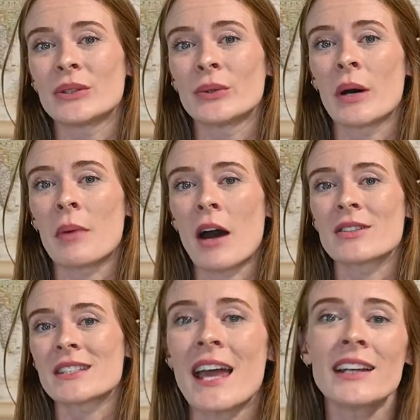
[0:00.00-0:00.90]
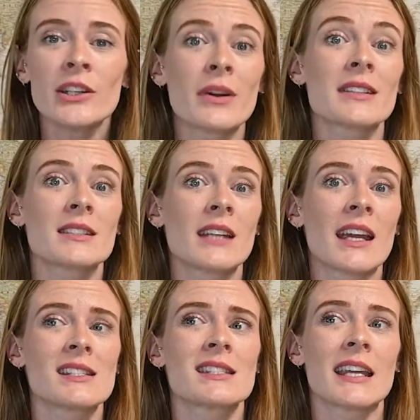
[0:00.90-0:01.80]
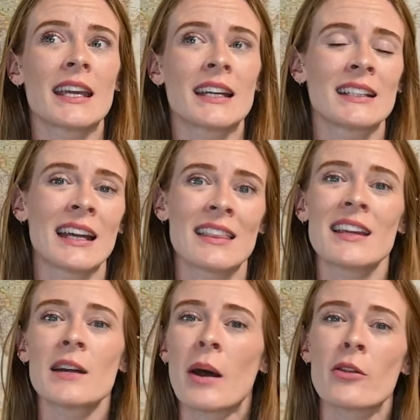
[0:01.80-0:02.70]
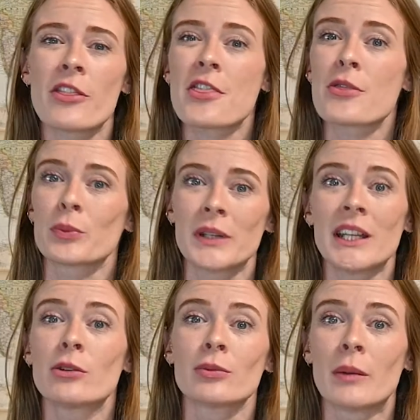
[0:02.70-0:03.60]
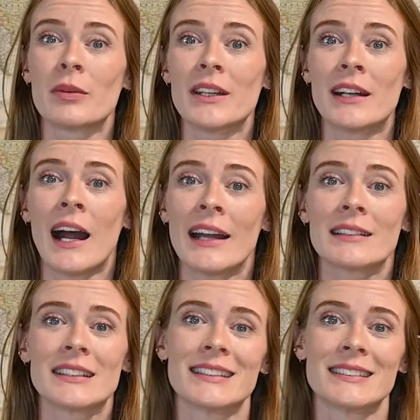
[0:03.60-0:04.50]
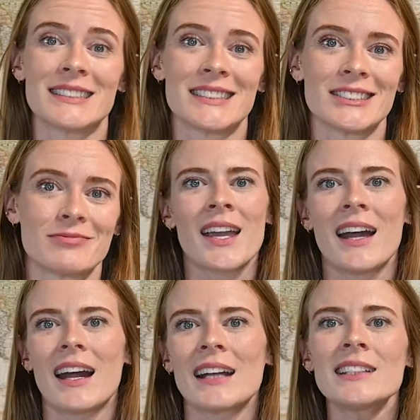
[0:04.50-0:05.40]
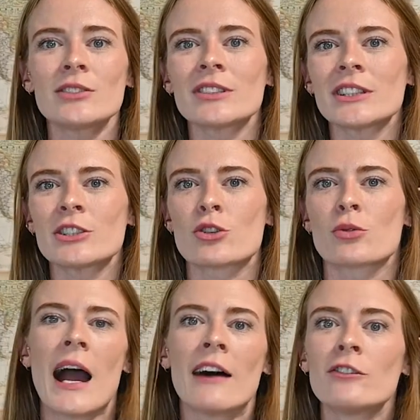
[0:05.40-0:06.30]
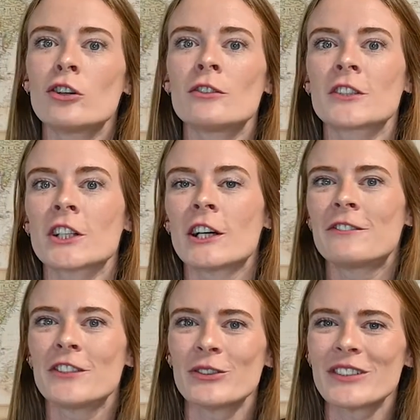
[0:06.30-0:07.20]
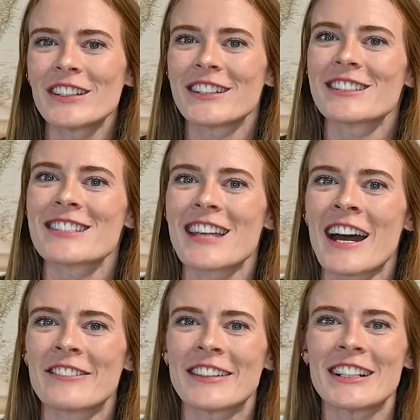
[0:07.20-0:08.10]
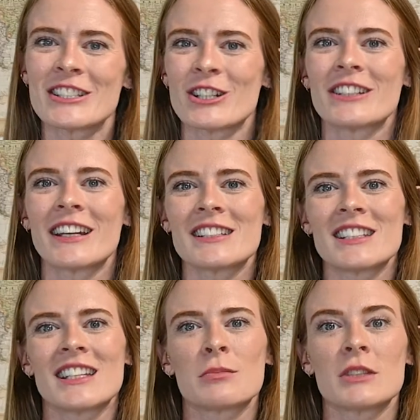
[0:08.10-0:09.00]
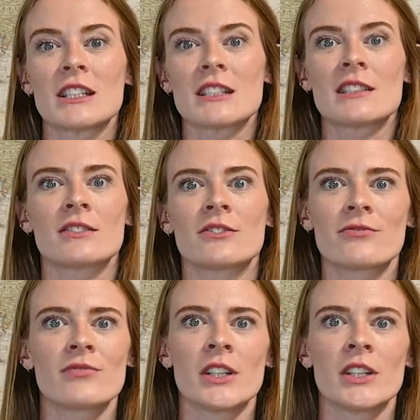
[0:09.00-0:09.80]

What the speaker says: to about 10 US states and I think about 3 Caribbean islands. I didn't really travel for a few years after I turned 18 because of,